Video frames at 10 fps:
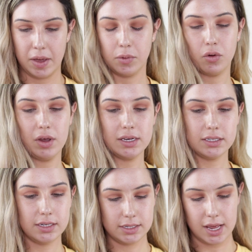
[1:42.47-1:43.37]
I'm going
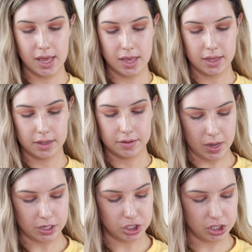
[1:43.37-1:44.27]
to take
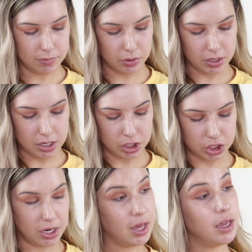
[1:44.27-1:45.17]
a shimmery
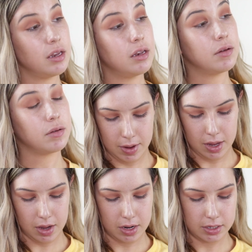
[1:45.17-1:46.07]
shade by
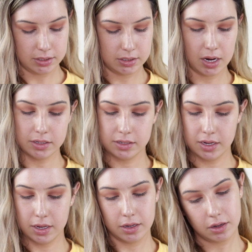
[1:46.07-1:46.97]

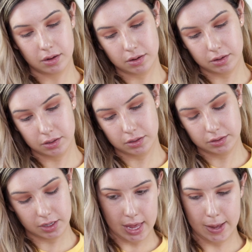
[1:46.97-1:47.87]
Anastasia
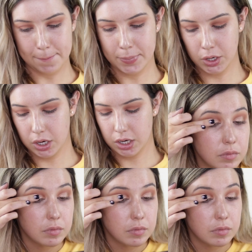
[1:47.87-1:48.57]
called Amber.